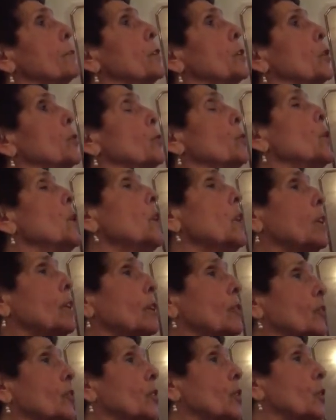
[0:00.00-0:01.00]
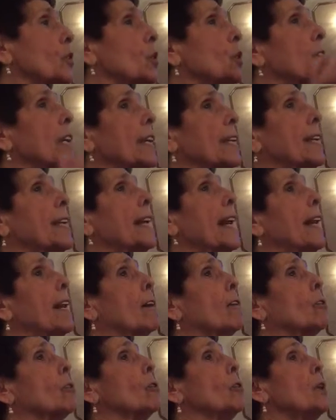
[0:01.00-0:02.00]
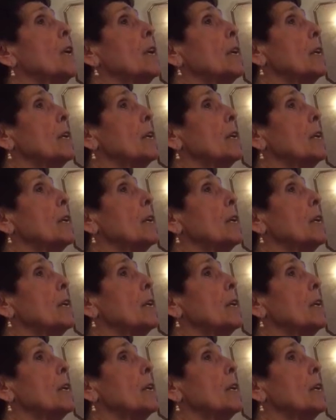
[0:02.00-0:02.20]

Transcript: you to look at Carol,